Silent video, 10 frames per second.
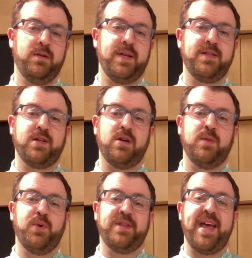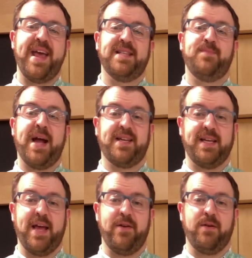Then start to put the hands back
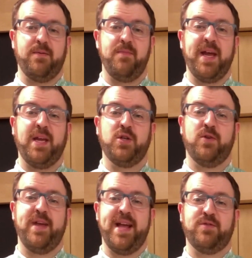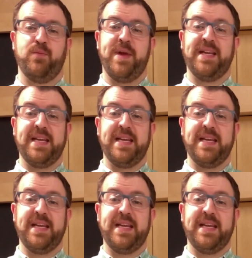together, making sure the hands remain